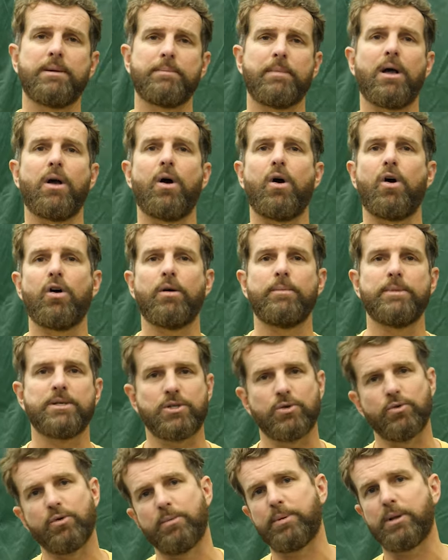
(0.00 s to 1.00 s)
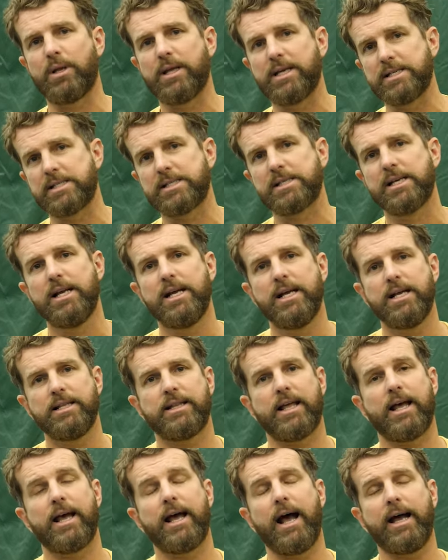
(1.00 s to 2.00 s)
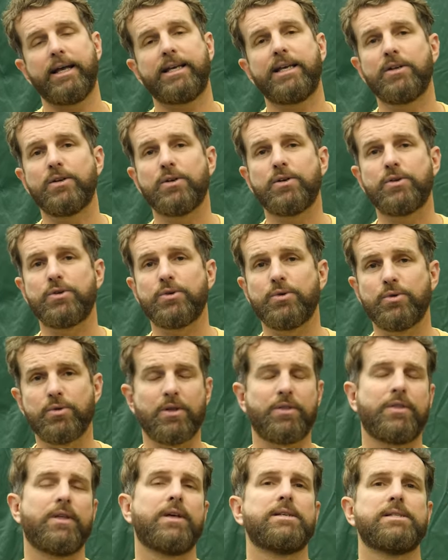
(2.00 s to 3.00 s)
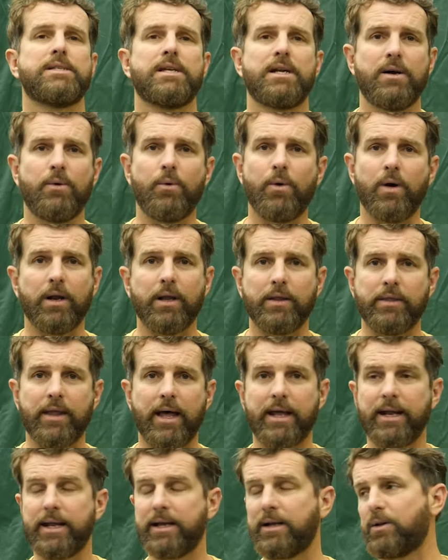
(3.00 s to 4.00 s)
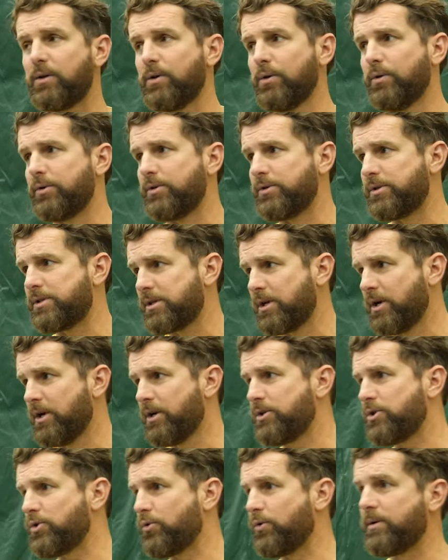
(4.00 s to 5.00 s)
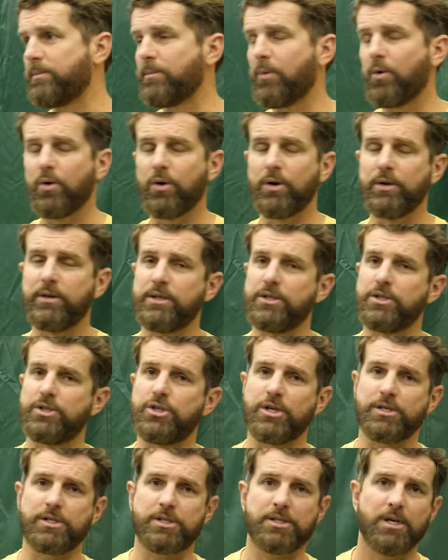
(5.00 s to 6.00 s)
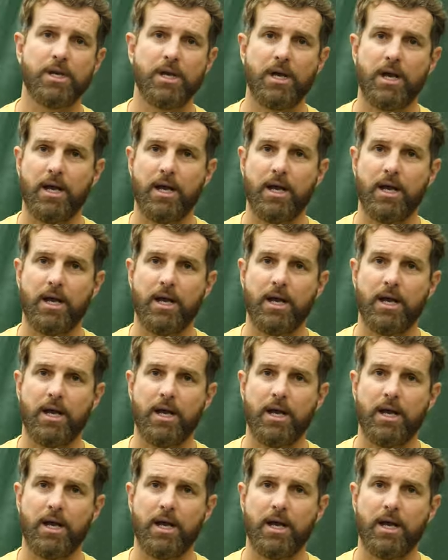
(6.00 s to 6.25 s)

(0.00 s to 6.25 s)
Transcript: get my arm into a place that I can do the things that I want, and that includes doing more than just